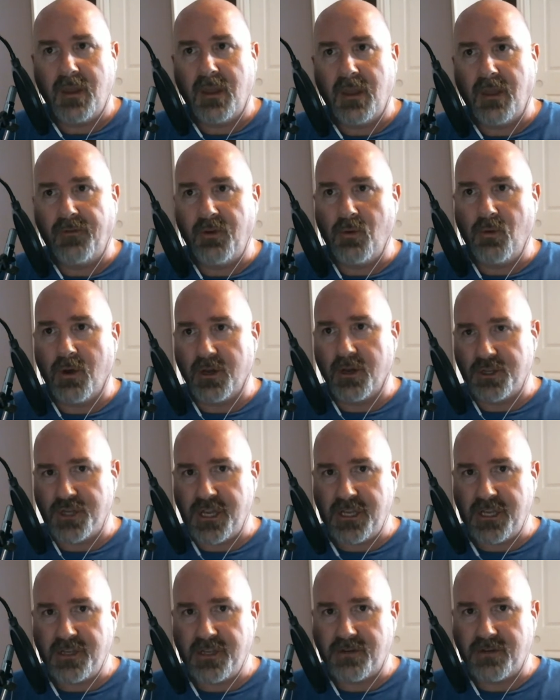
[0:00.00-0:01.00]
if you want to
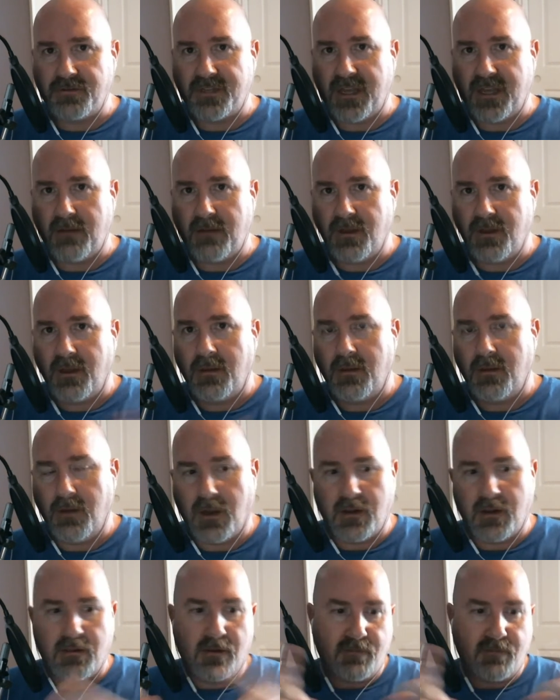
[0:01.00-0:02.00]
change those out, you got
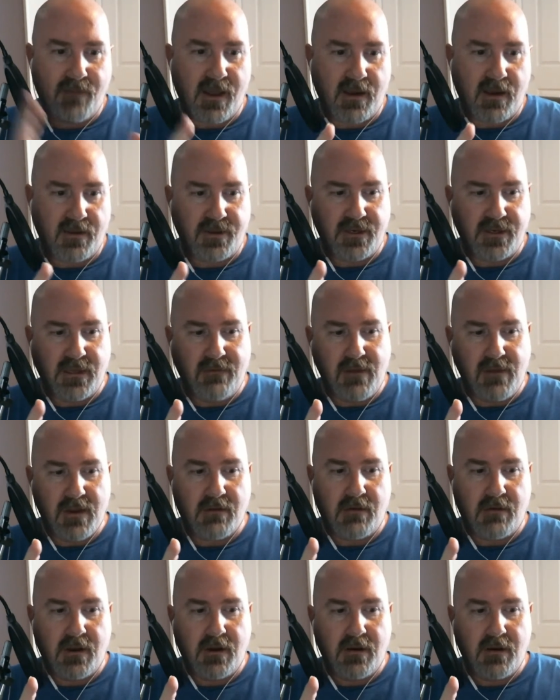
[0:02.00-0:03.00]
to look back at the TV
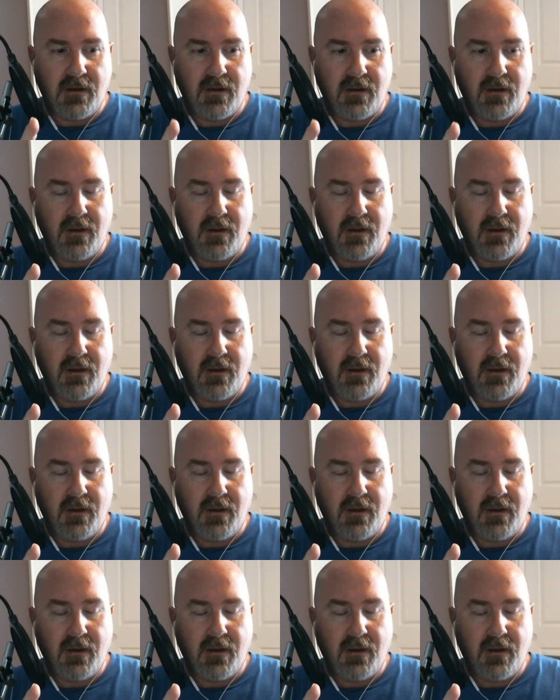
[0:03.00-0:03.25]
screen,